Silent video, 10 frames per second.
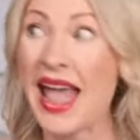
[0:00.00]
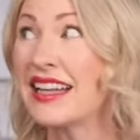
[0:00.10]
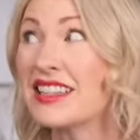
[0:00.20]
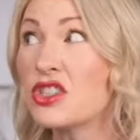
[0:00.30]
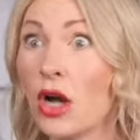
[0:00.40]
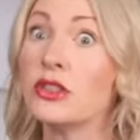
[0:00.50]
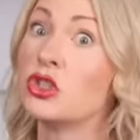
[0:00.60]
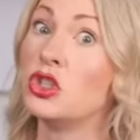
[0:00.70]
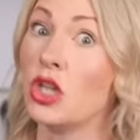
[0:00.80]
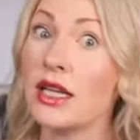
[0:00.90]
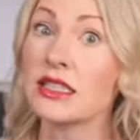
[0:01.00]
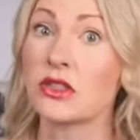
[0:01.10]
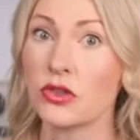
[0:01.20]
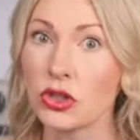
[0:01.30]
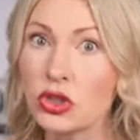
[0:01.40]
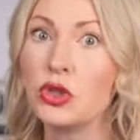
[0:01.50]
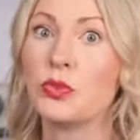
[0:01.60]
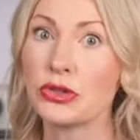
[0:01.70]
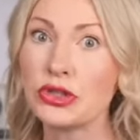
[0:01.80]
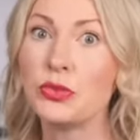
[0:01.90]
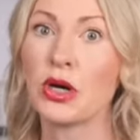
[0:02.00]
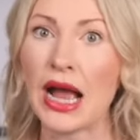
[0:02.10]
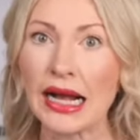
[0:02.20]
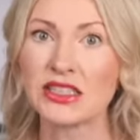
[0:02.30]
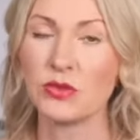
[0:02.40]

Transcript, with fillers: Oh, and yeah. it's not just for super, super active